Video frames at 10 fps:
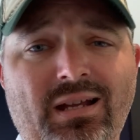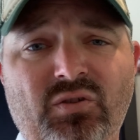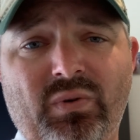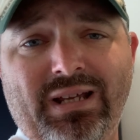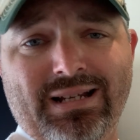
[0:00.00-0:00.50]
Just
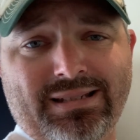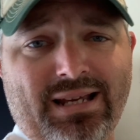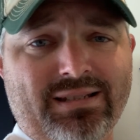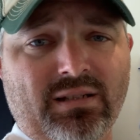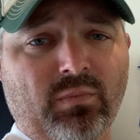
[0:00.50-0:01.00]
want to get it
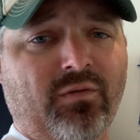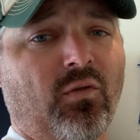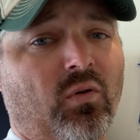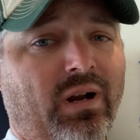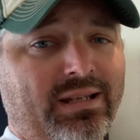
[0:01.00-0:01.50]
tested
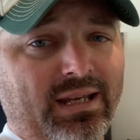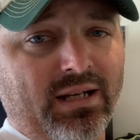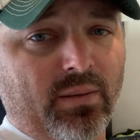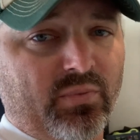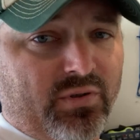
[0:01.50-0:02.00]
before I take
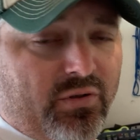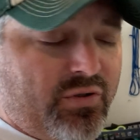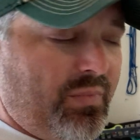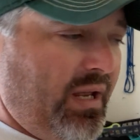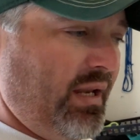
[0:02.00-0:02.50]
it up Sturgeon
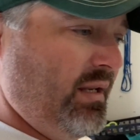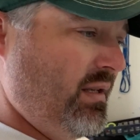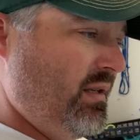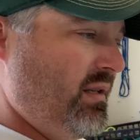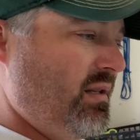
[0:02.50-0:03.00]
Bay,
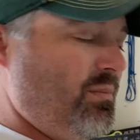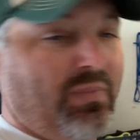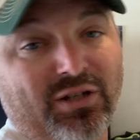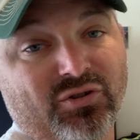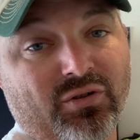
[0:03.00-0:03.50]

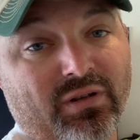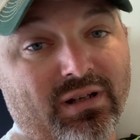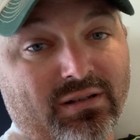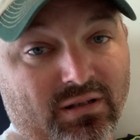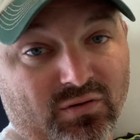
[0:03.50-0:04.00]
make sure that
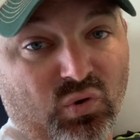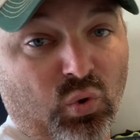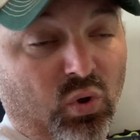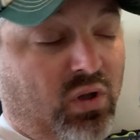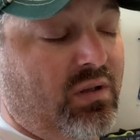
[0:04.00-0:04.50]
it does
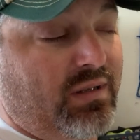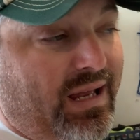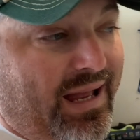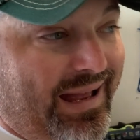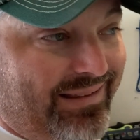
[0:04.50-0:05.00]
cool
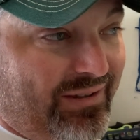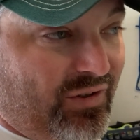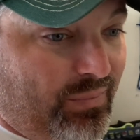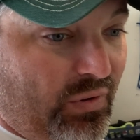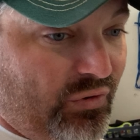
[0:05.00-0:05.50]
as it's
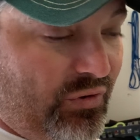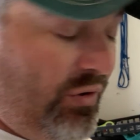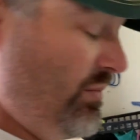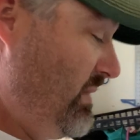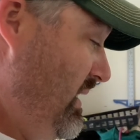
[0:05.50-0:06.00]
supposed to.
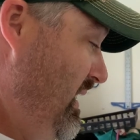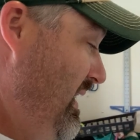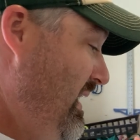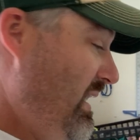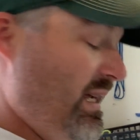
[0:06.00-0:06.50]

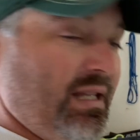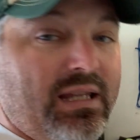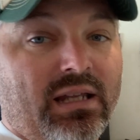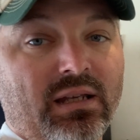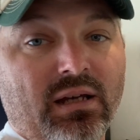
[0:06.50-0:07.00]
And
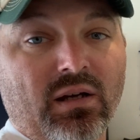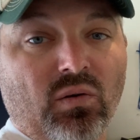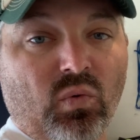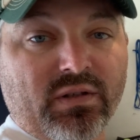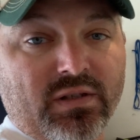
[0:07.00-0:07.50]
then
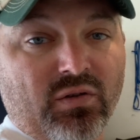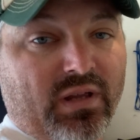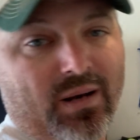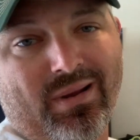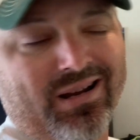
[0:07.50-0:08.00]
once I do
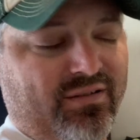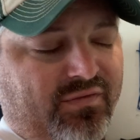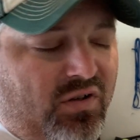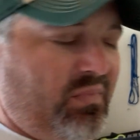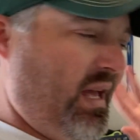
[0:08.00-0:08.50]
that, I'm not going to
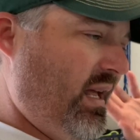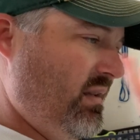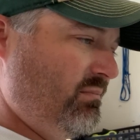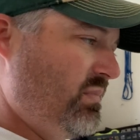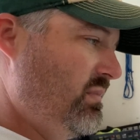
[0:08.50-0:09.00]
film that,
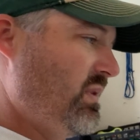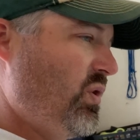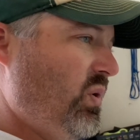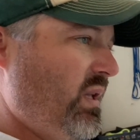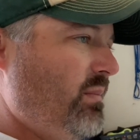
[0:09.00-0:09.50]
the
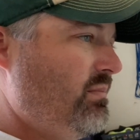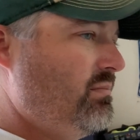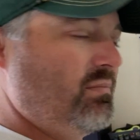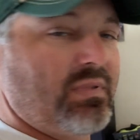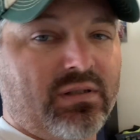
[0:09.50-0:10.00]
cooling,
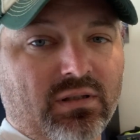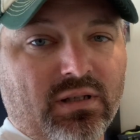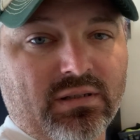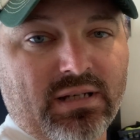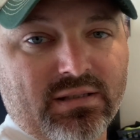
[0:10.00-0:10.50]
the
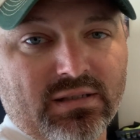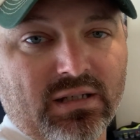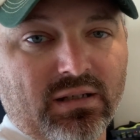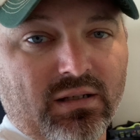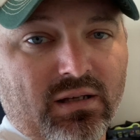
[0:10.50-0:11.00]

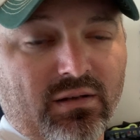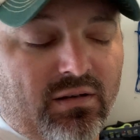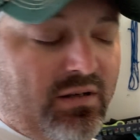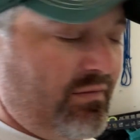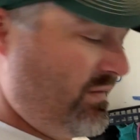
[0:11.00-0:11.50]
testing of